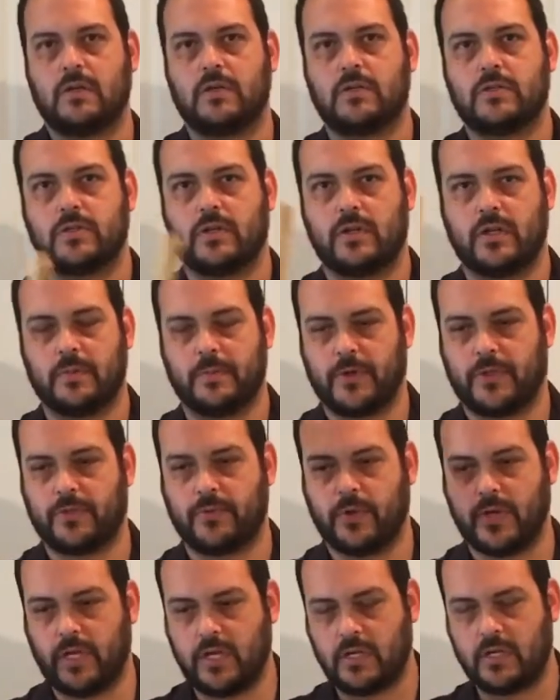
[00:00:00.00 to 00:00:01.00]
Zone number
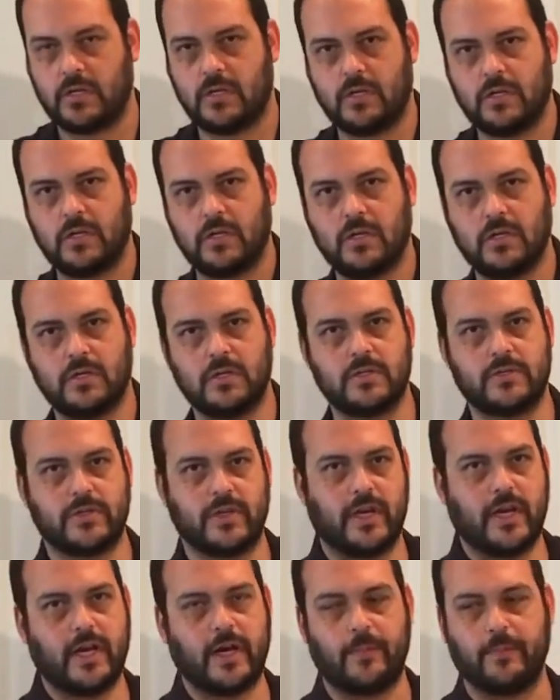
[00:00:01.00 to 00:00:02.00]
three, it's
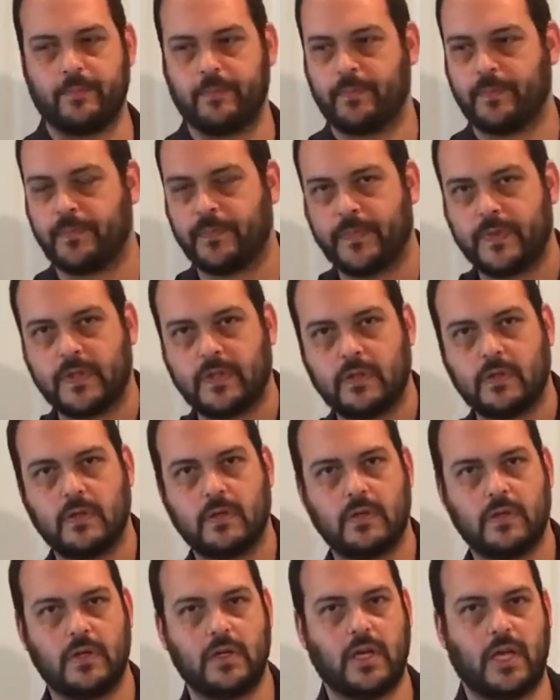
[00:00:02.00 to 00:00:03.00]
up.
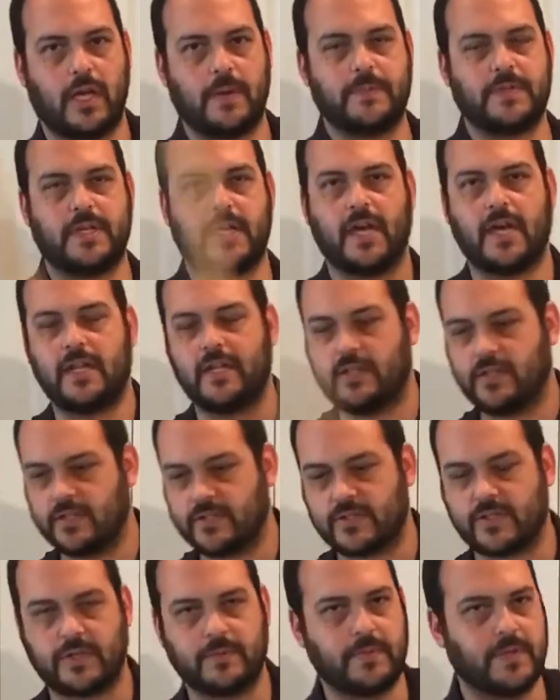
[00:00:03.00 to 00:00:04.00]
Empty-handed, this
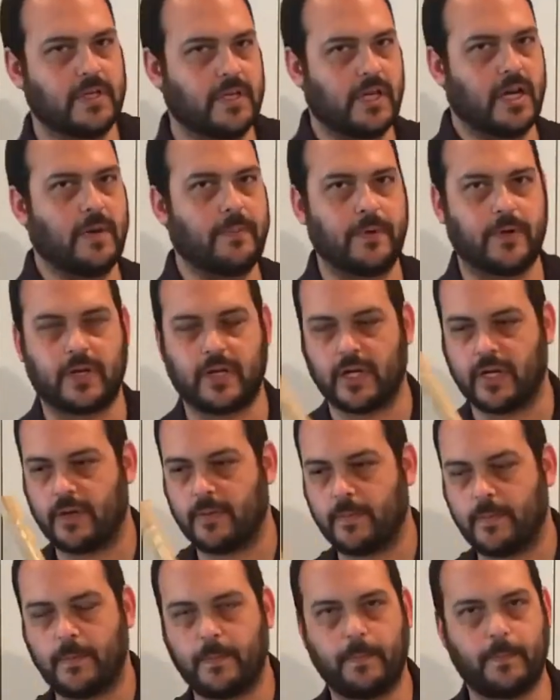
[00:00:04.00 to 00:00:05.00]
can be an uppercut.
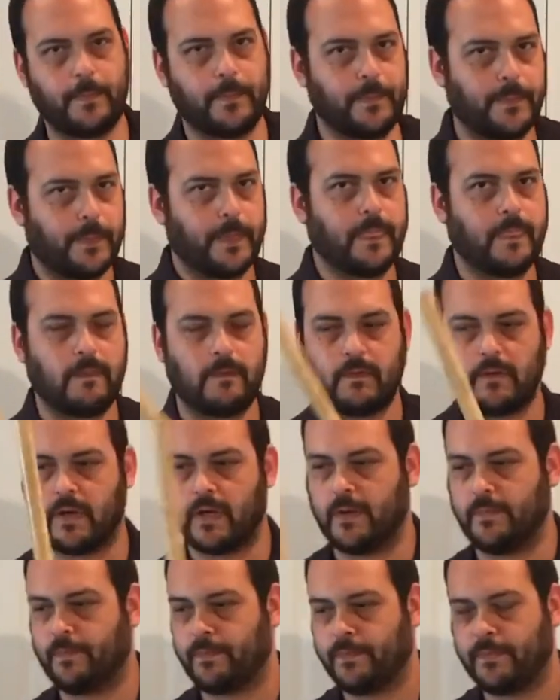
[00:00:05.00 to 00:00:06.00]
Okay,
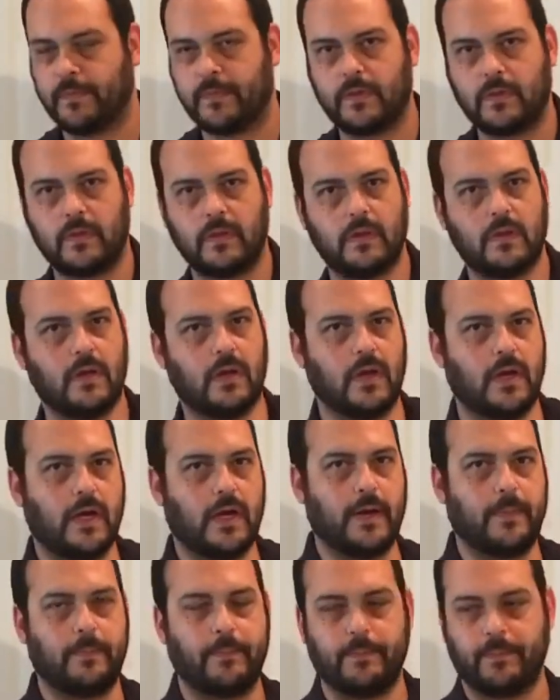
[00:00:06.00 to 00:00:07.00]

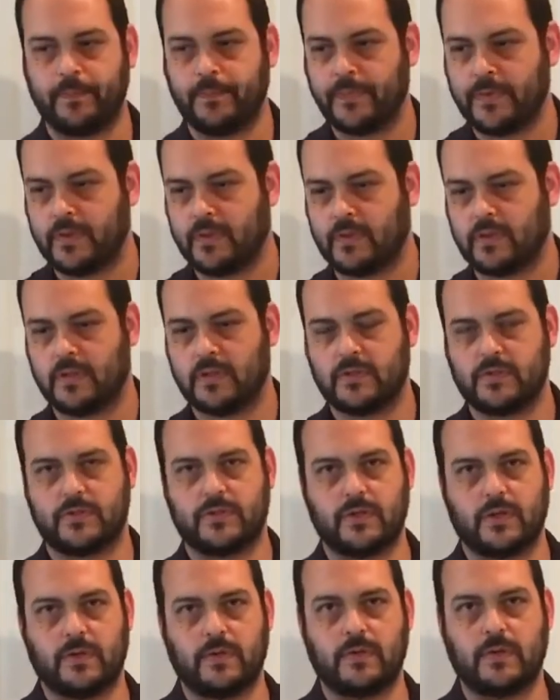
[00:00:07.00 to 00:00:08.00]
up.
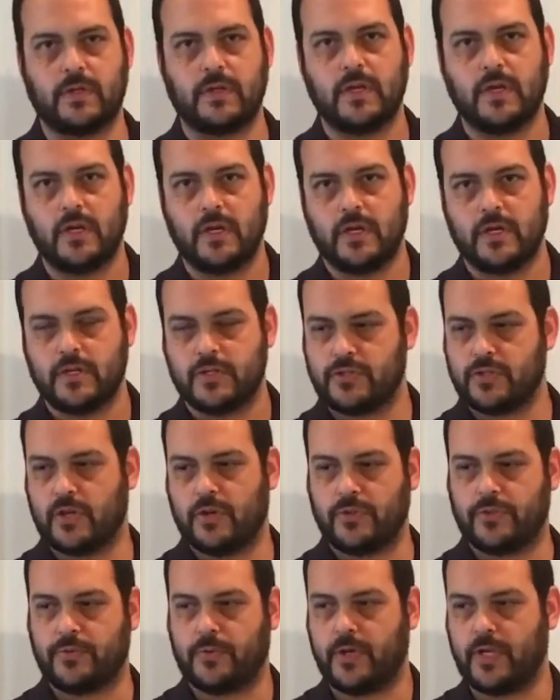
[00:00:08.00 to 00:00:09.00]
Zone, zone
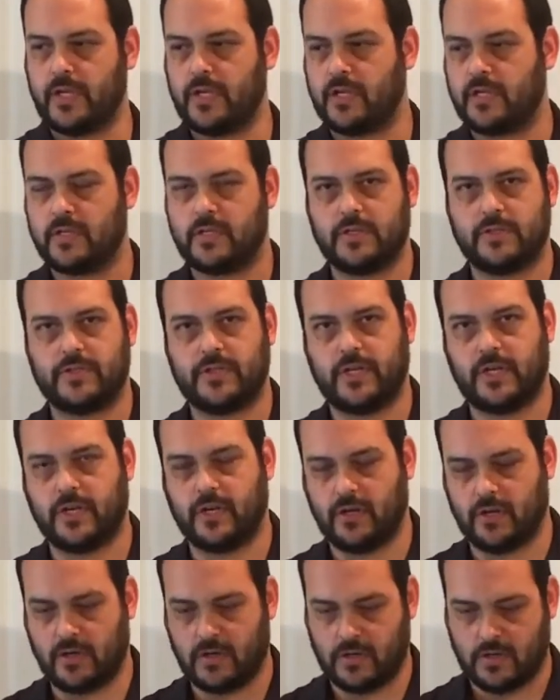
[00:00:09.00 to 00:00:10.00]
three is
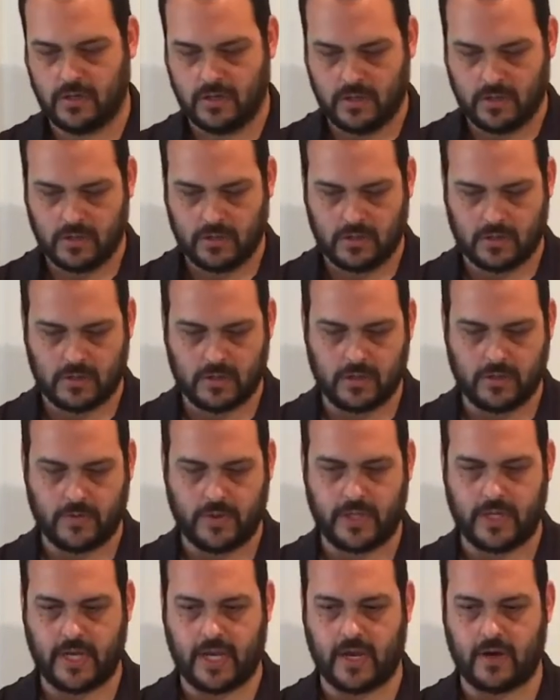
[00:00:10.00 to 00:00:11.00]
here, all the way
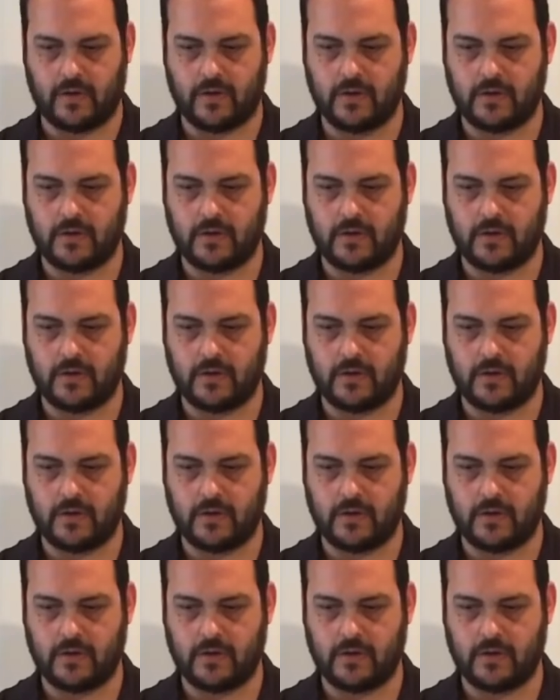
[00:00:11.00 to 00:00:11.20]
down.